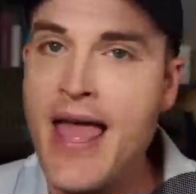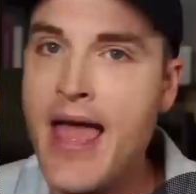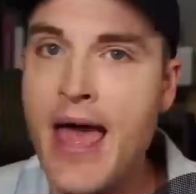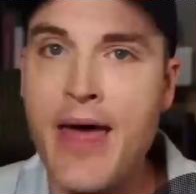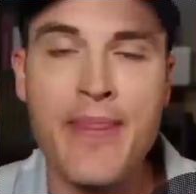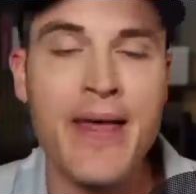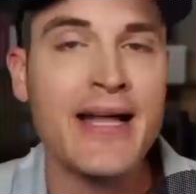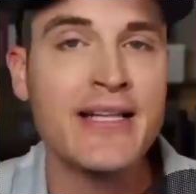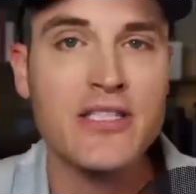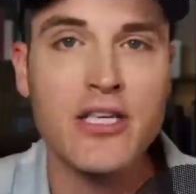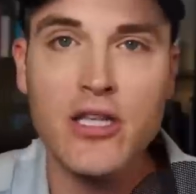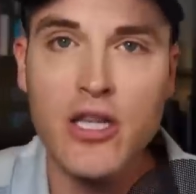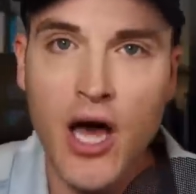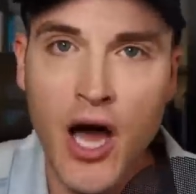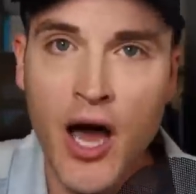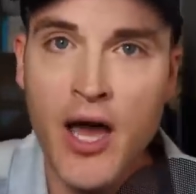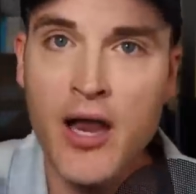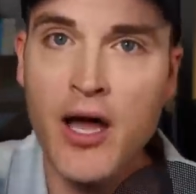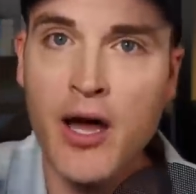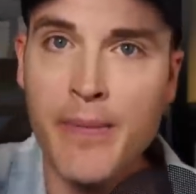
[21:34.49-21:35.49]
And that's a
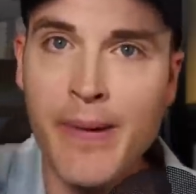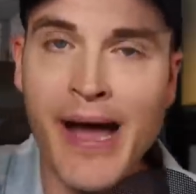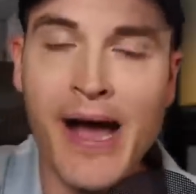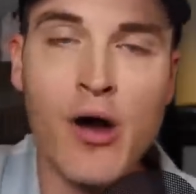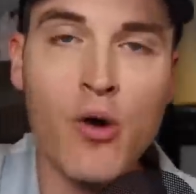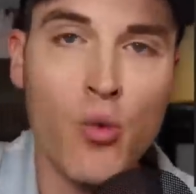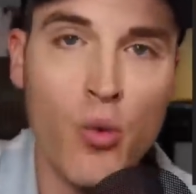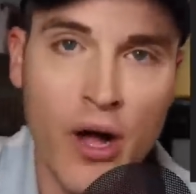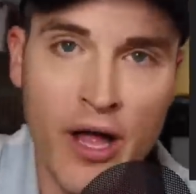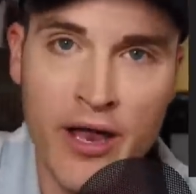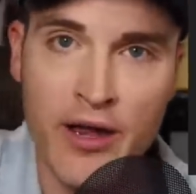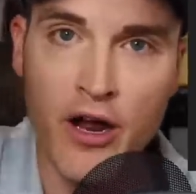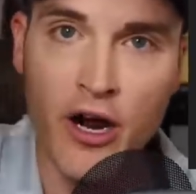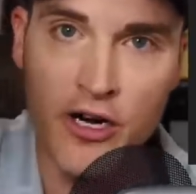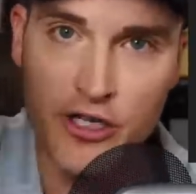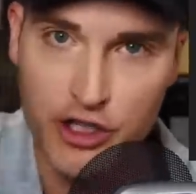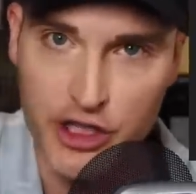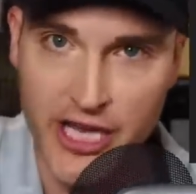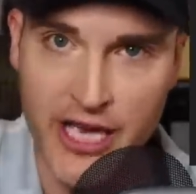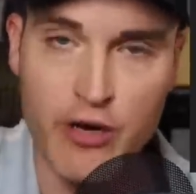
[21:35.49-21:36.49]
lot about what
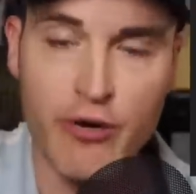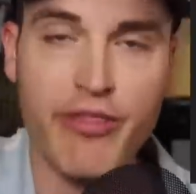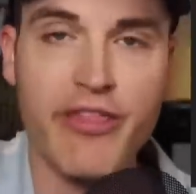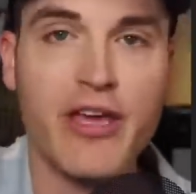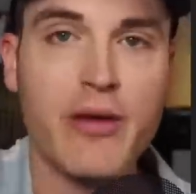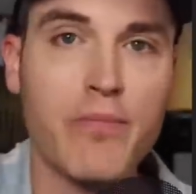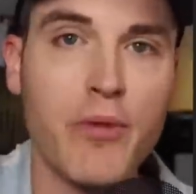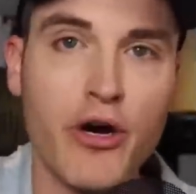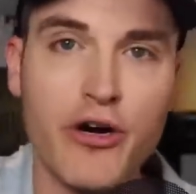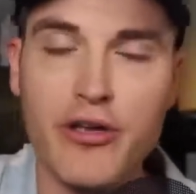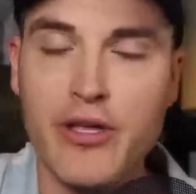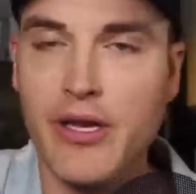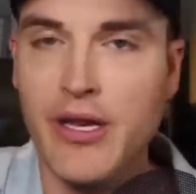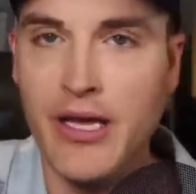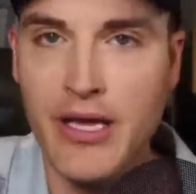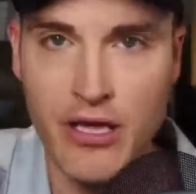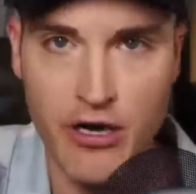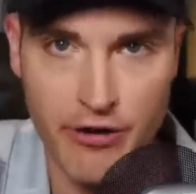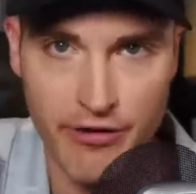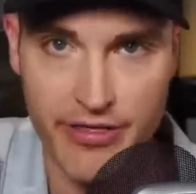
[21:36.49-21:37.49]
our channel Think
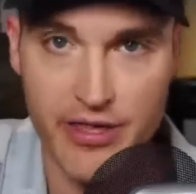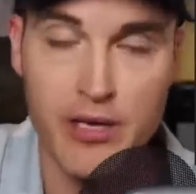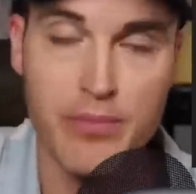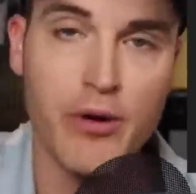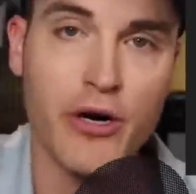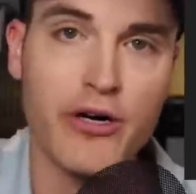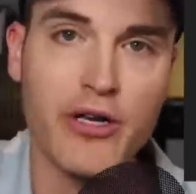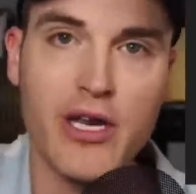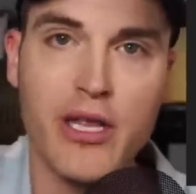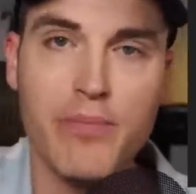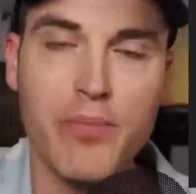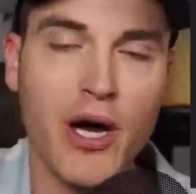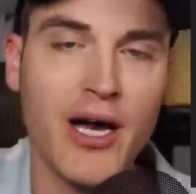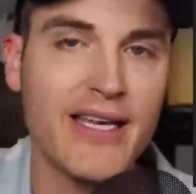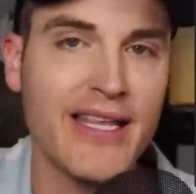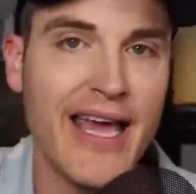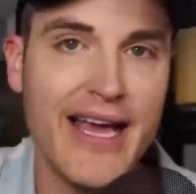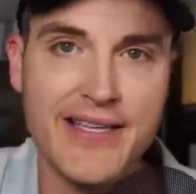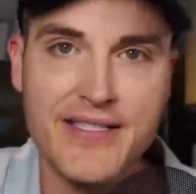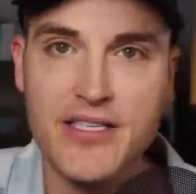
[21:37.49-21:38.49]
Marketing and our Think Marketing
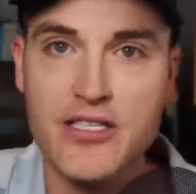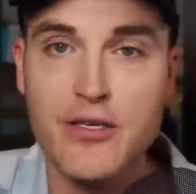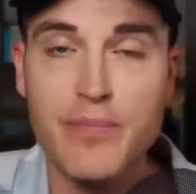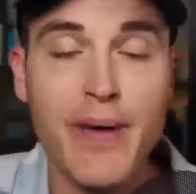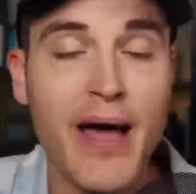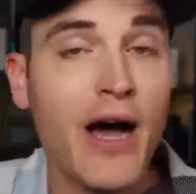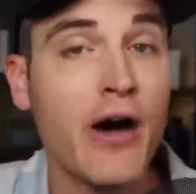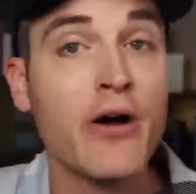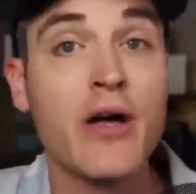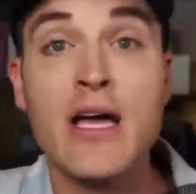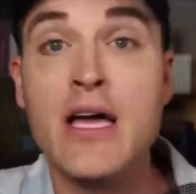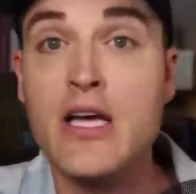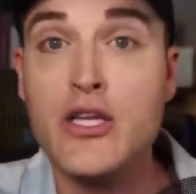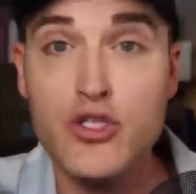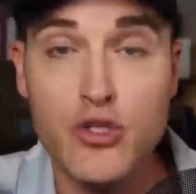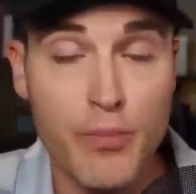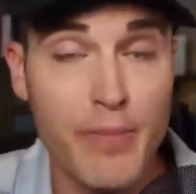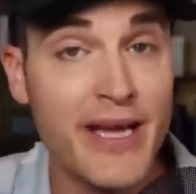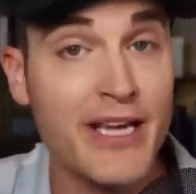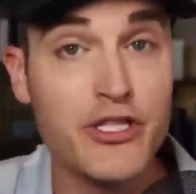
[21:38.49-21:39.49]
podcast is about.
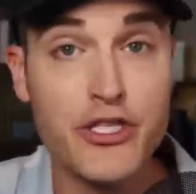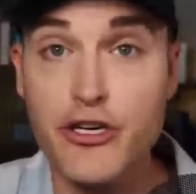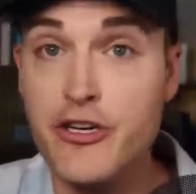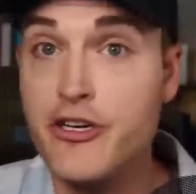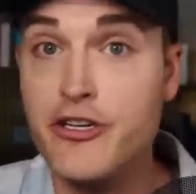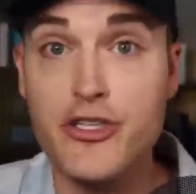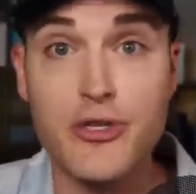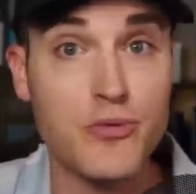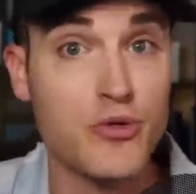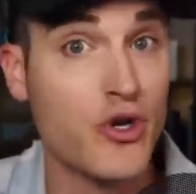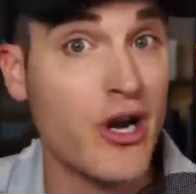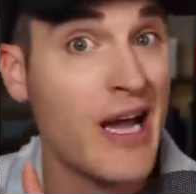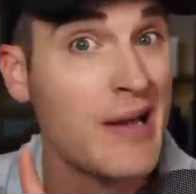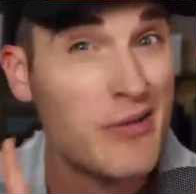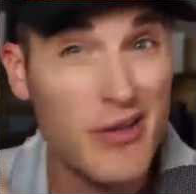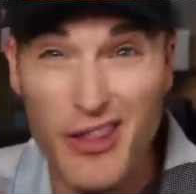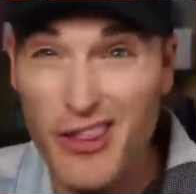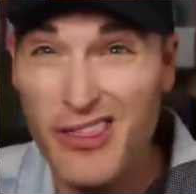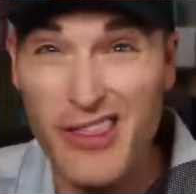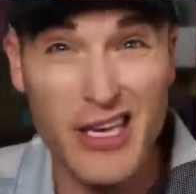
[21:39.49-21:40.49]
So make sure you're subscribed
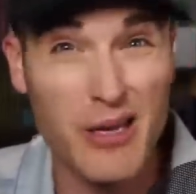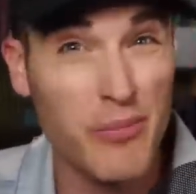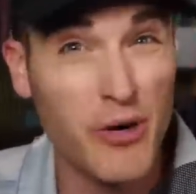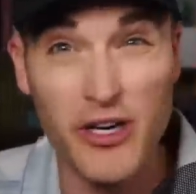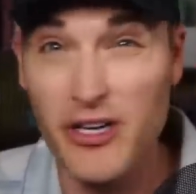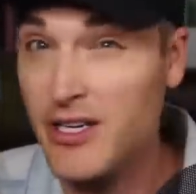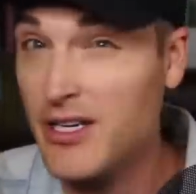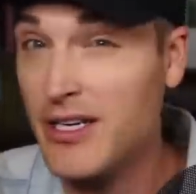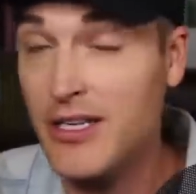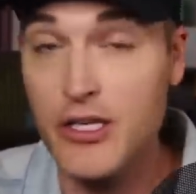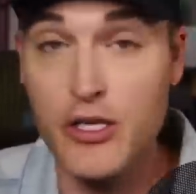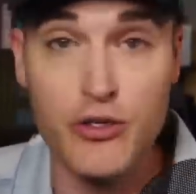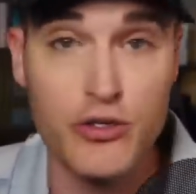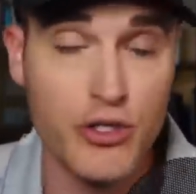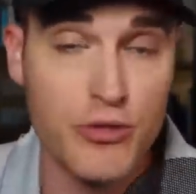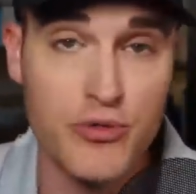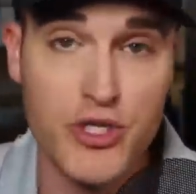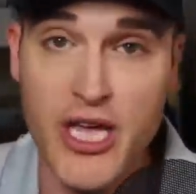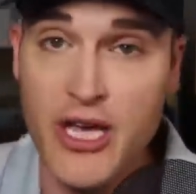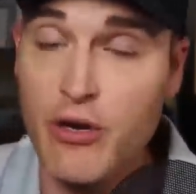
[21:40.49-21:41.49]
to the Think Marketing
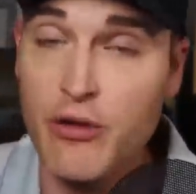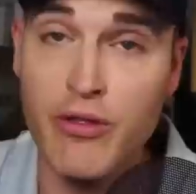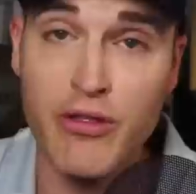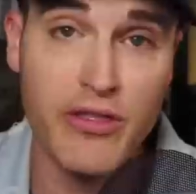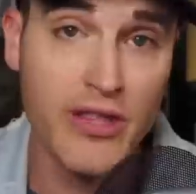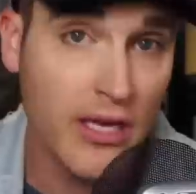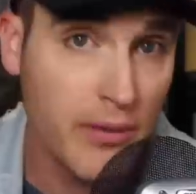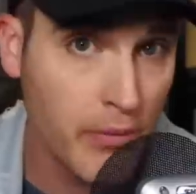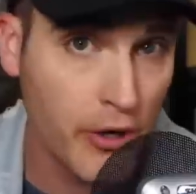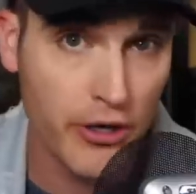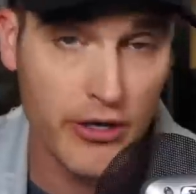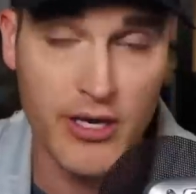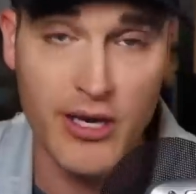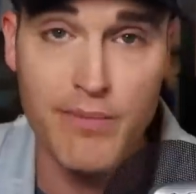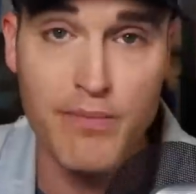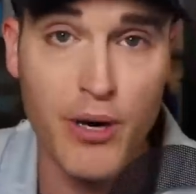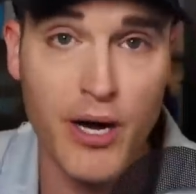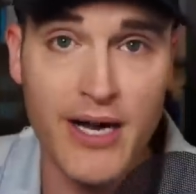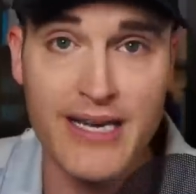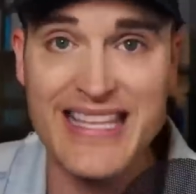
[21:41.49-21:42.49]
YouTube channel, the Think Marketing
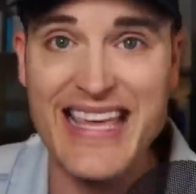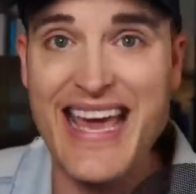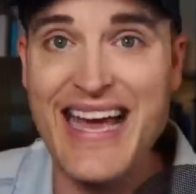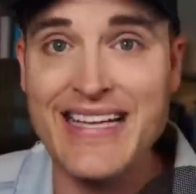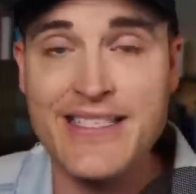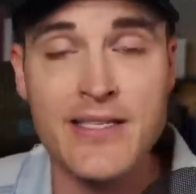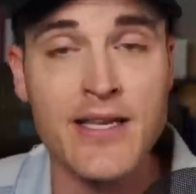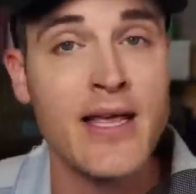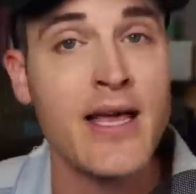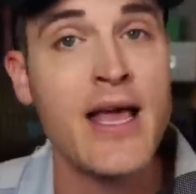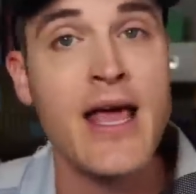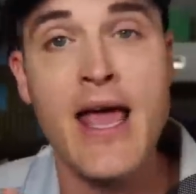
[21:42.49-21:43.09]
podcast.